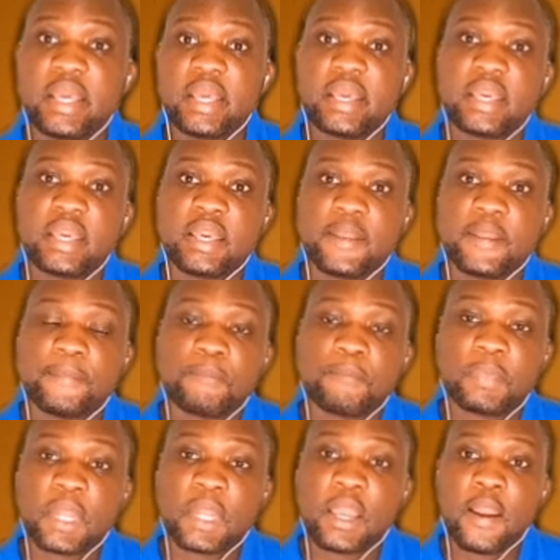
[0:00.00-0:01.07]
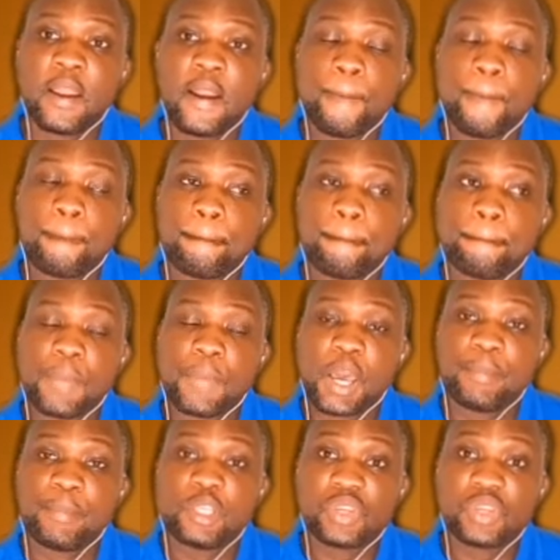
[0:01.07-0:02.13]
take a
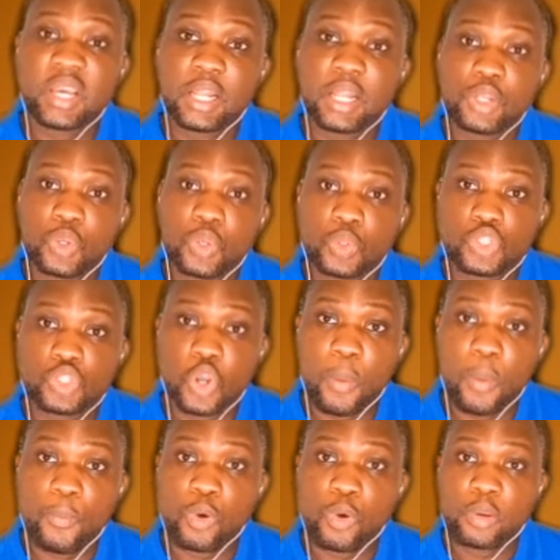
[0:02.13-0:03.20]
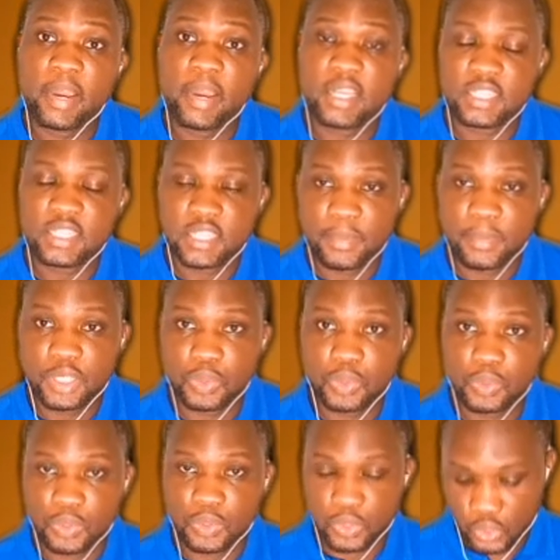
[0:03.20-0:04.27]
musical note upward by a
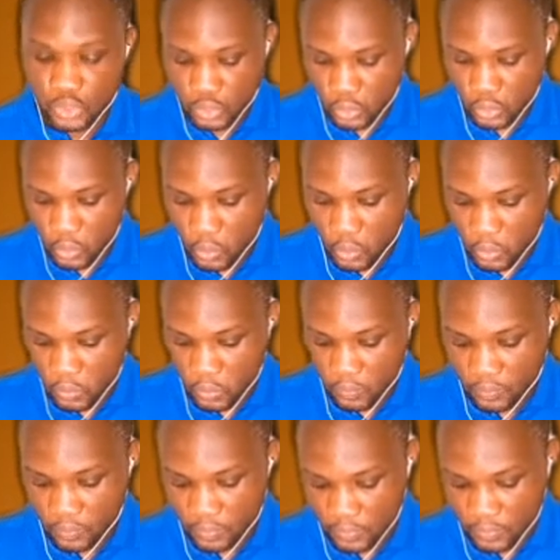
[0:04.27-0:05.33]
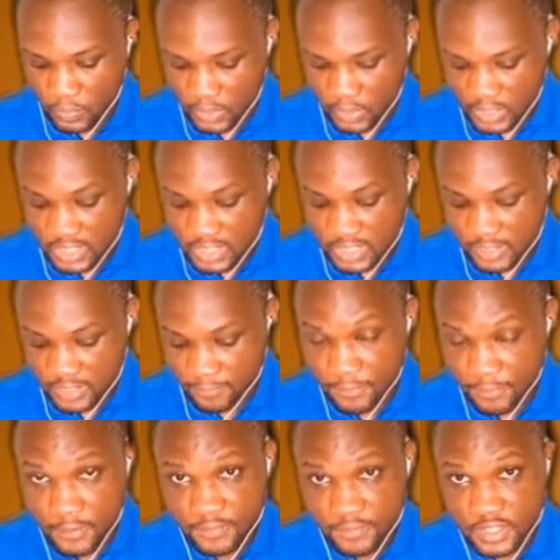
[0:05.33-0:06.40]
semitone. So this is the
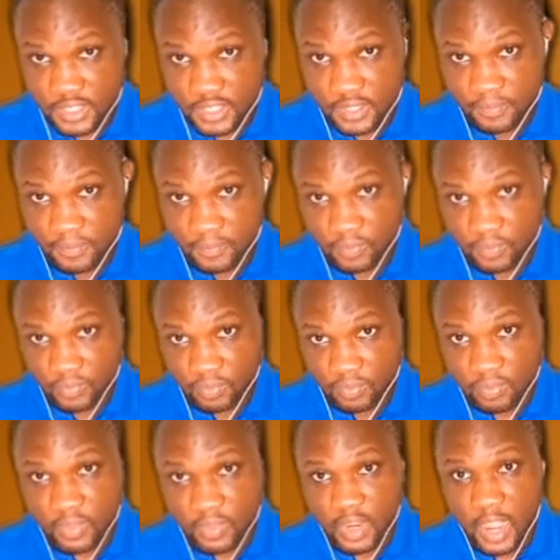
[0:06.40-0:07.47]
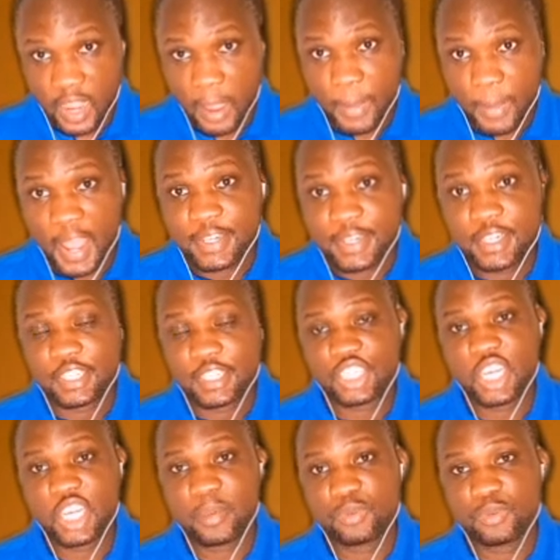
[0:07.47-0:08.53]
5th. I'm adding a
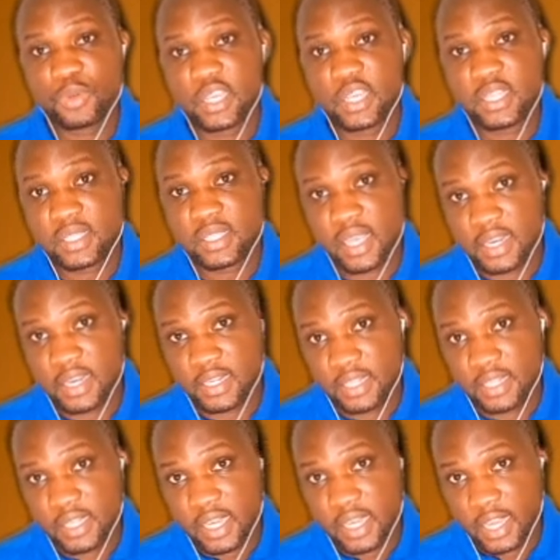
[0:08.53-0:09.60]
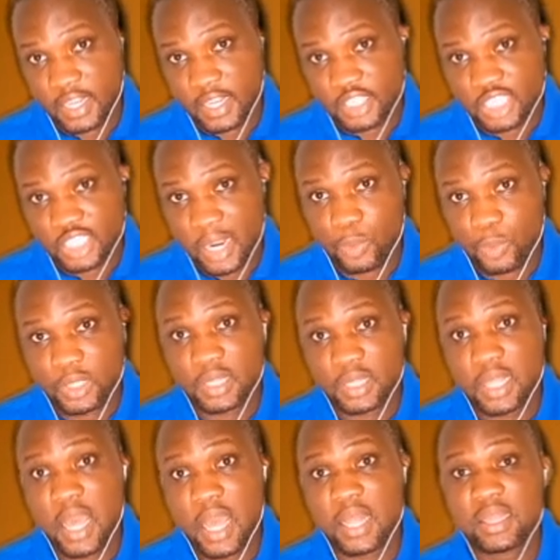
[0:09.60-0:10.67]
sharp to it, and the sharp will
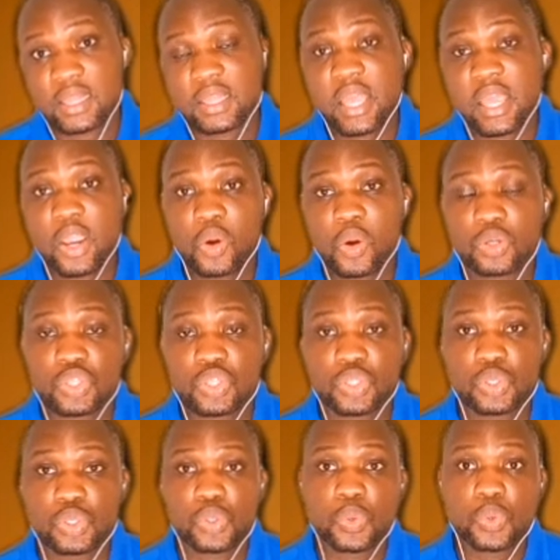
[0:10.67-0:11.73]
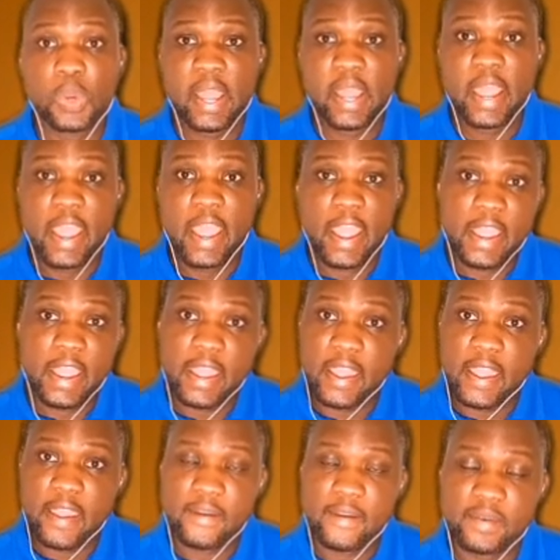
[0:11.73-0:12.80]
take us to
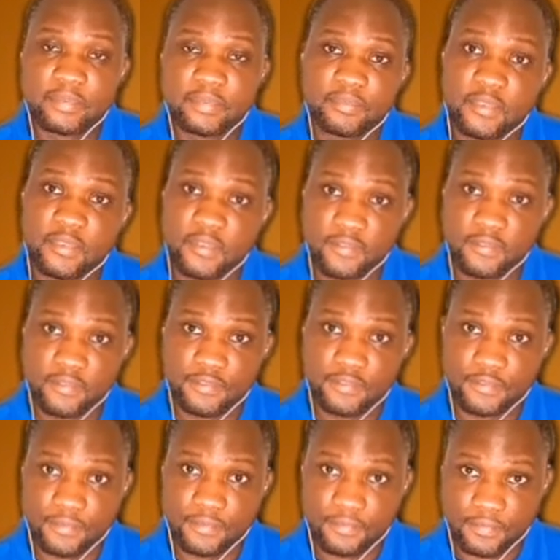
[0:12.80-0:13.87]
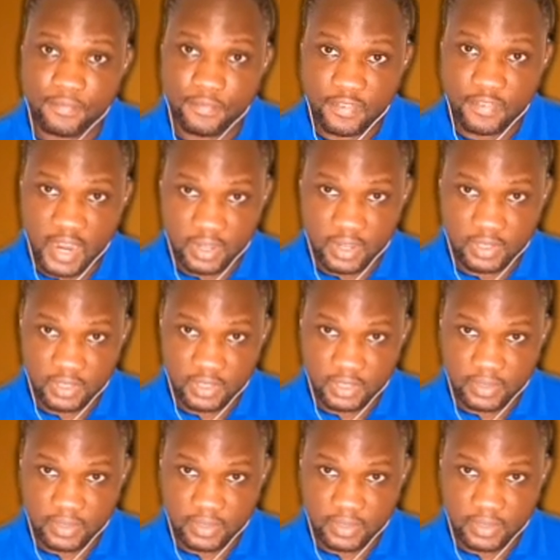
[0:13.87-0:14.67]
A flat.